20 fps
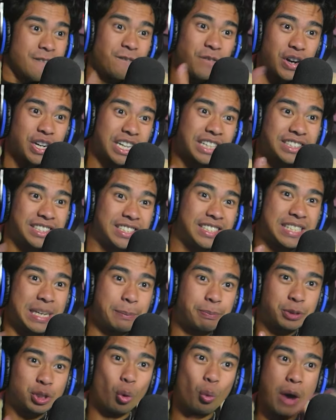fucking
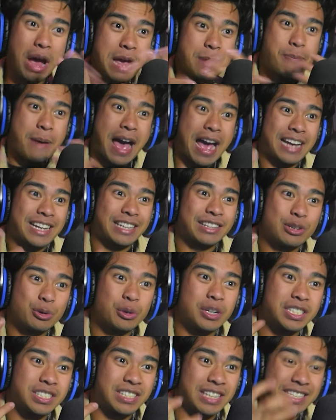seeps away back into
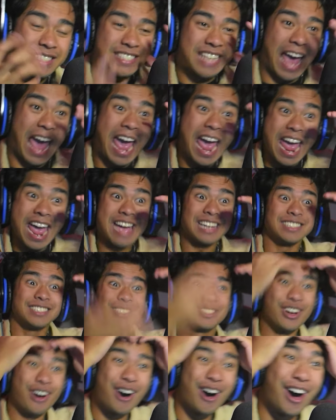his
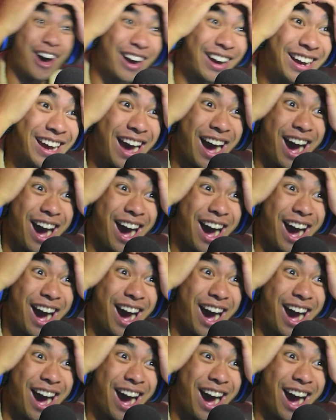hands, dog!